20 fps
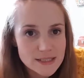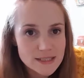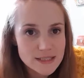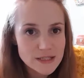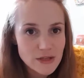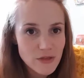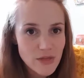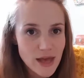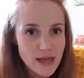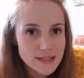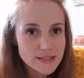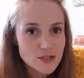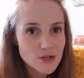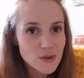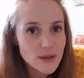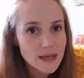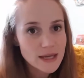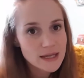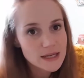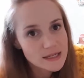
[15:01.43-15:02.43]
so that's
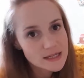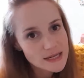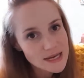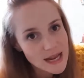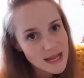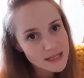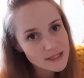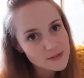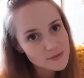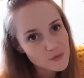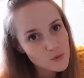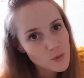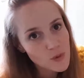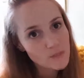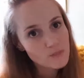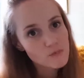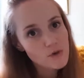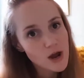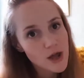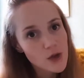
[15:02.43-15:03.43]
doing knit for
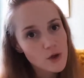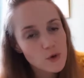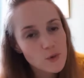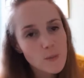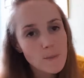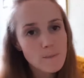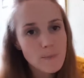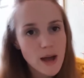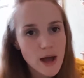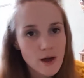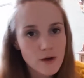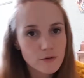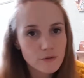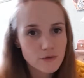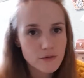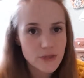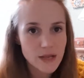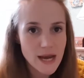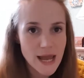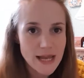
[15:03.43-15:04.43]
one row, purl
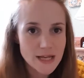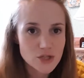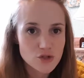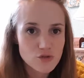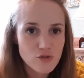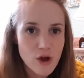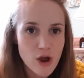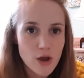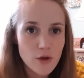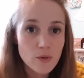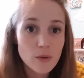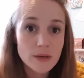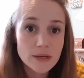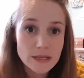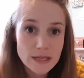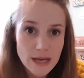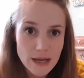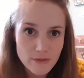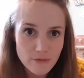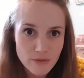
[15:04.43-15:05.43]
for the next row,
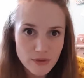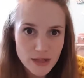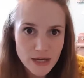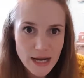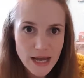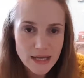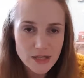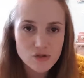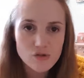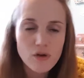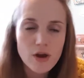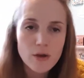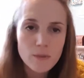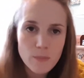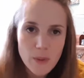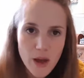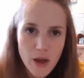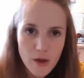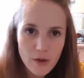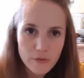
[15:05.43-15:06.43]
knit for the next row,
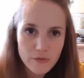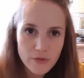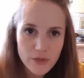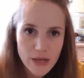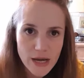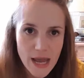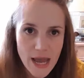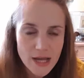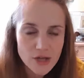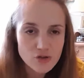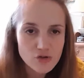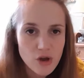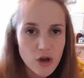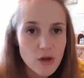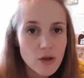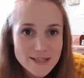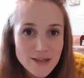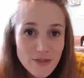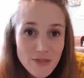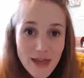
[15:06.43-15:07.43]
purl for the next row.
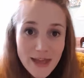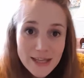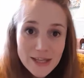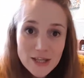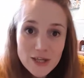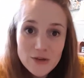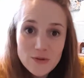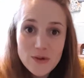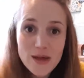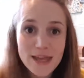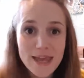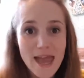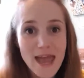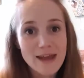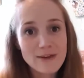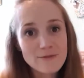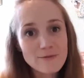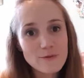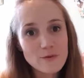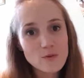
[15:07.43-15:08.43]
So thank you
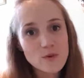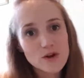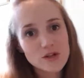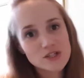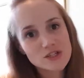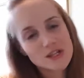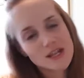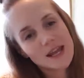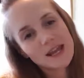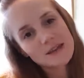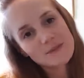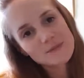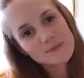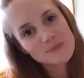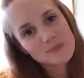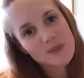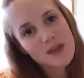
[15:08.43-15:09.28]
again for watching.